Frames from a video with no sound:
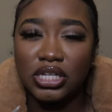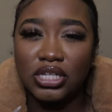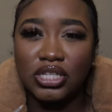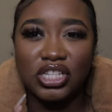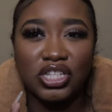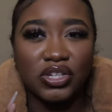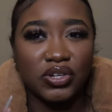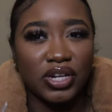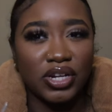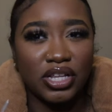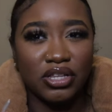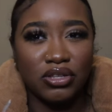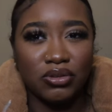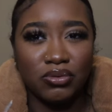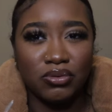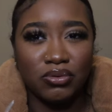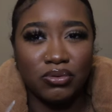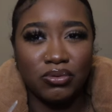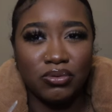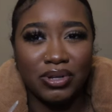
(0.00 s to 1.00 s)
So they do
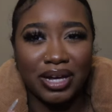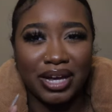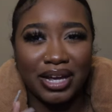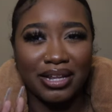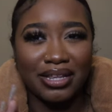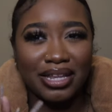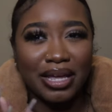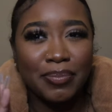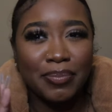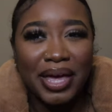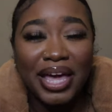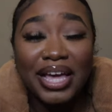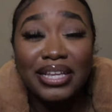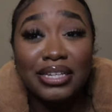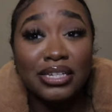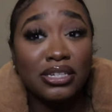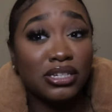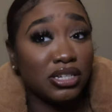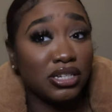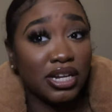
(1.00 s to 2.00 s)
like they pay
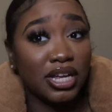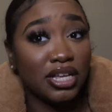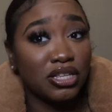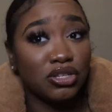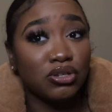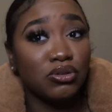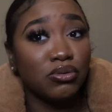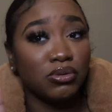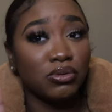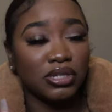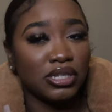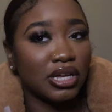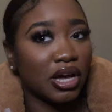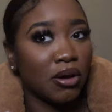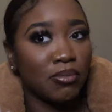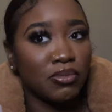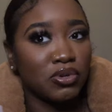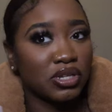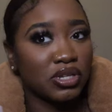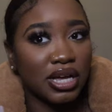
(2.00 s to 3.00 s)
attention to that too because I
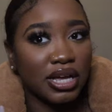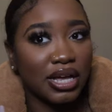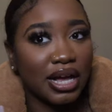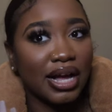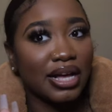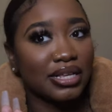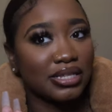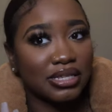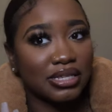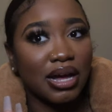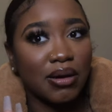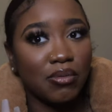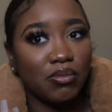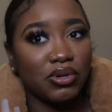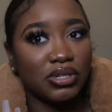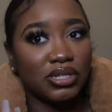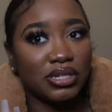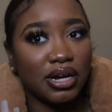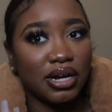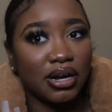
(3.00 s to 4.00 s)
almost got I got stopped
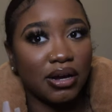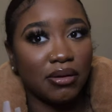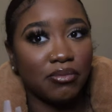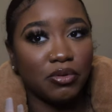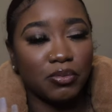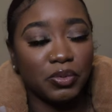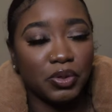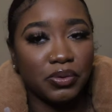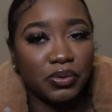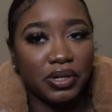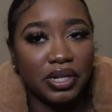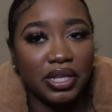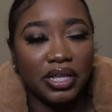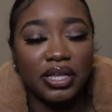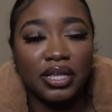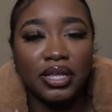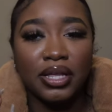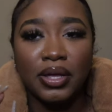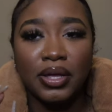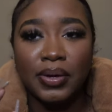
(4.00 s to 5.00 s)
one time from doing it,
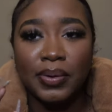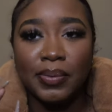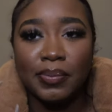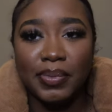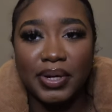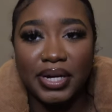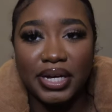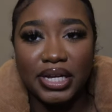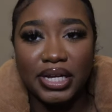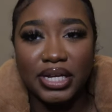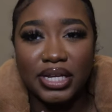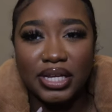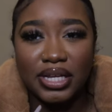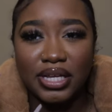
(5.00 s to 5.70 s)
but